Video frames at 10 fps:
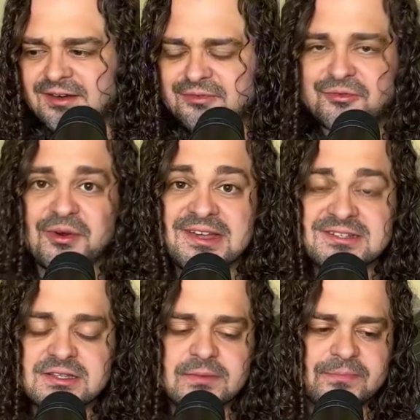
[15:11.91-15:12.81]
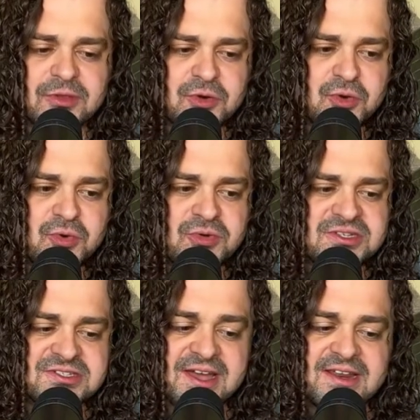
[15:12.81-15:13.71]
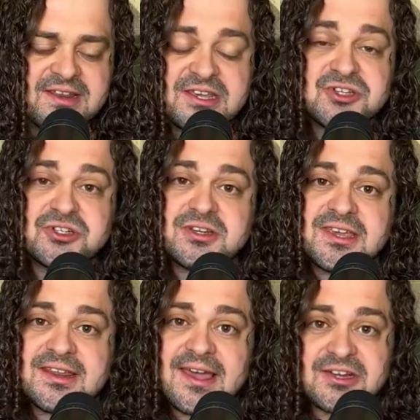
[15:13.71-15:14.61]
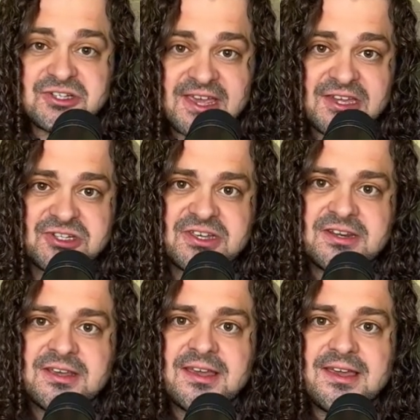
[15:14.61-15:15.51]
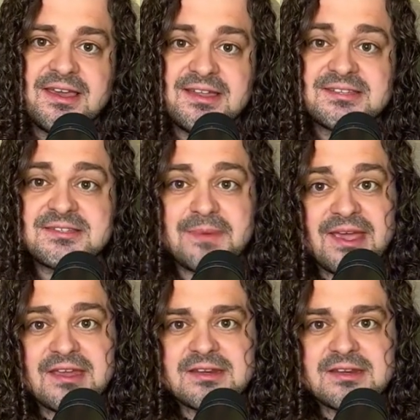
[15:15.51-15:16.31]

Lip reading: friend who decided he should get education in Spain.